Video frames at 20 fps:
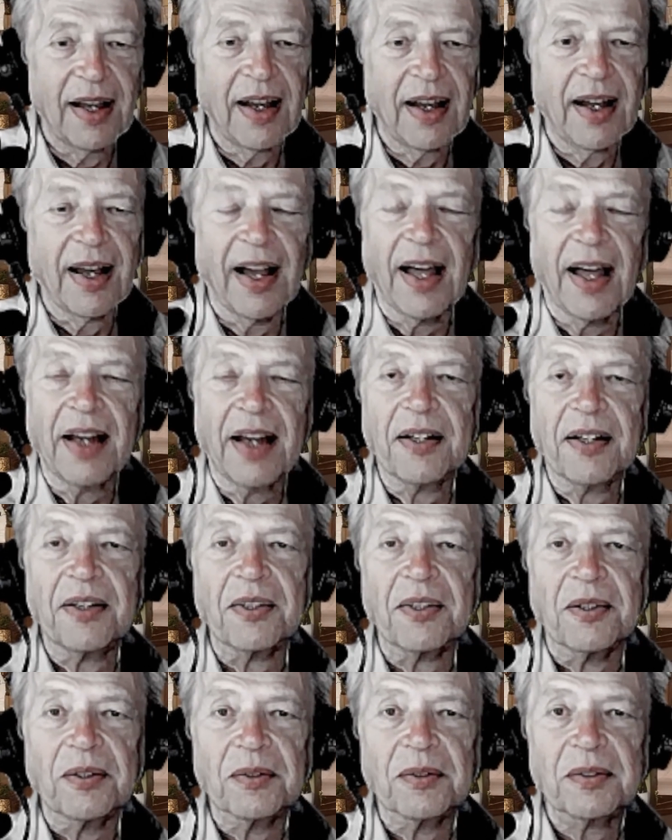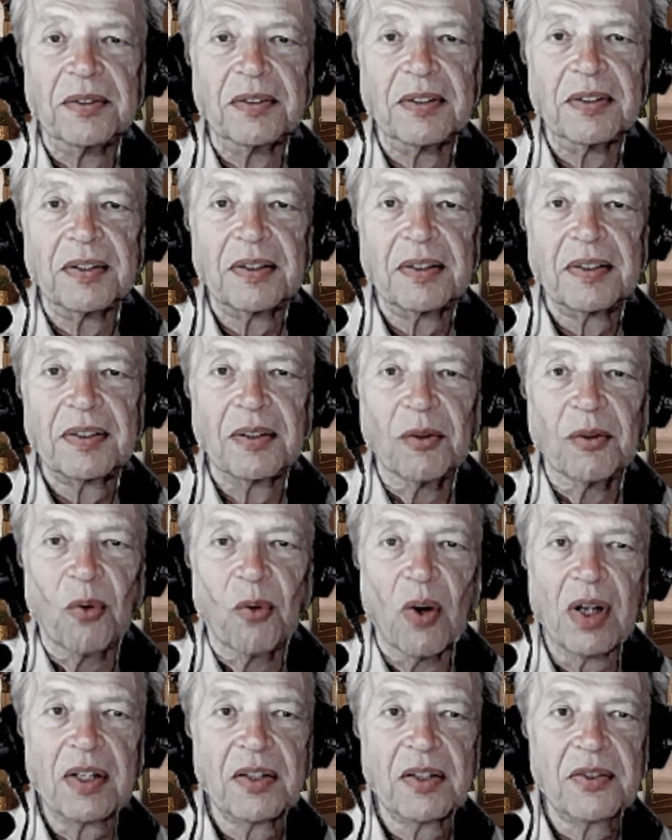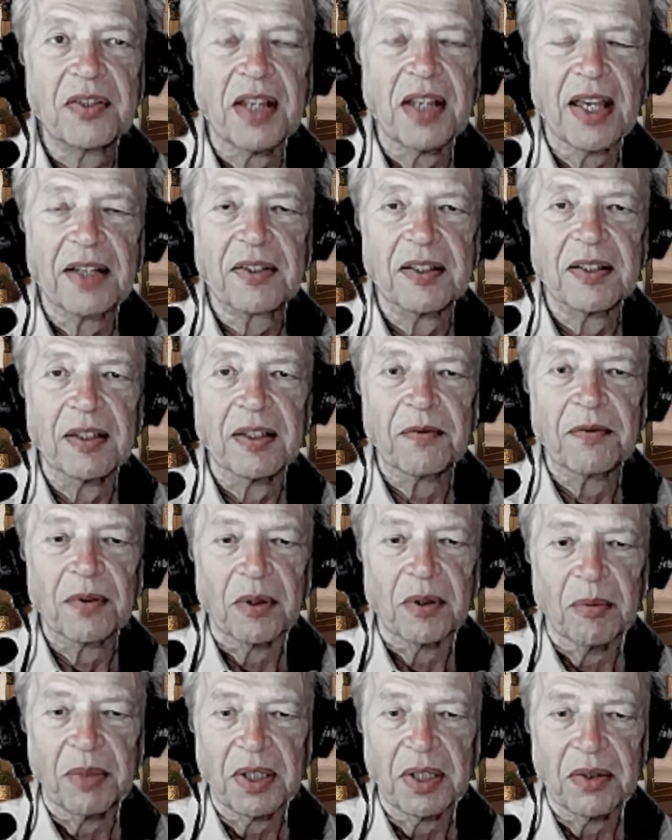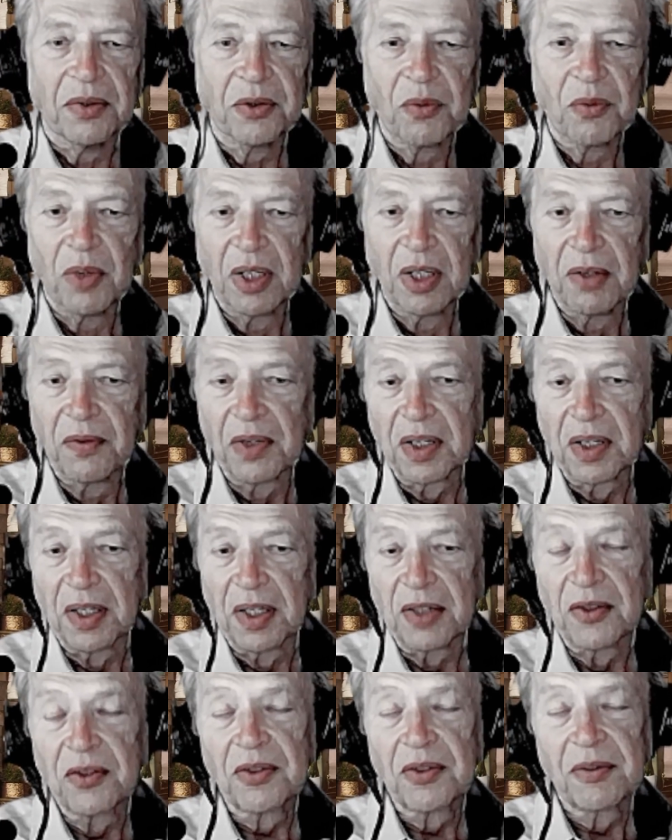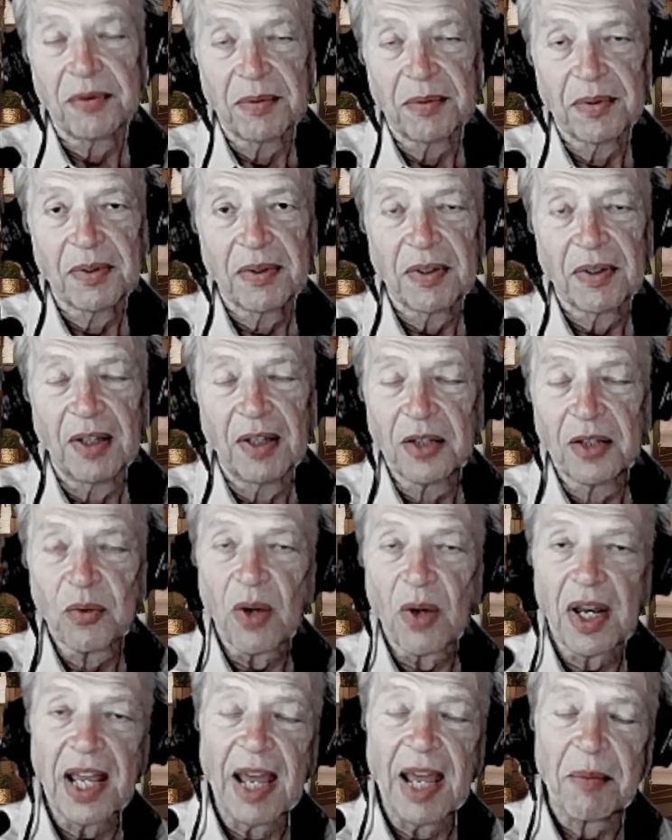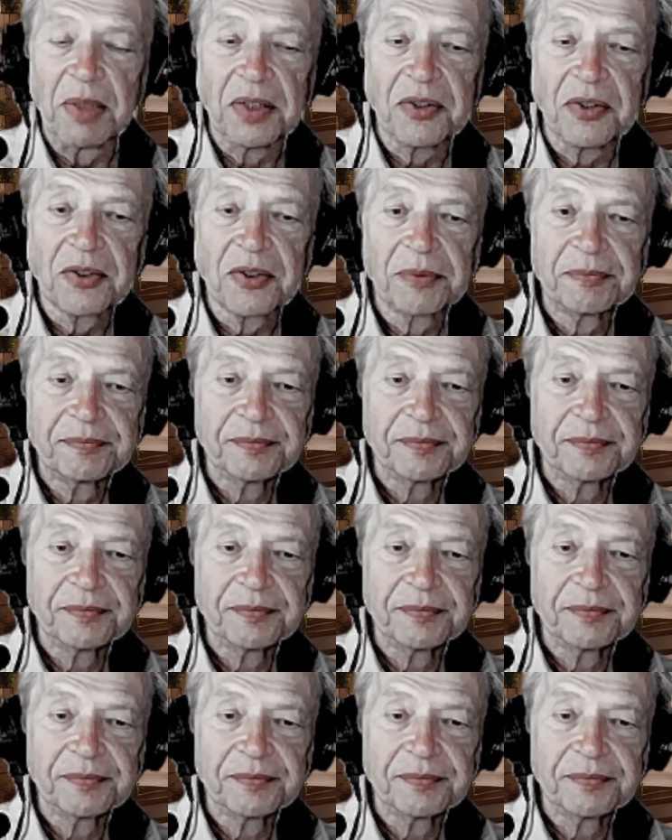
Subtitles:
I don't know. What is the antonym for abuse? Whatever it is, That's what happens.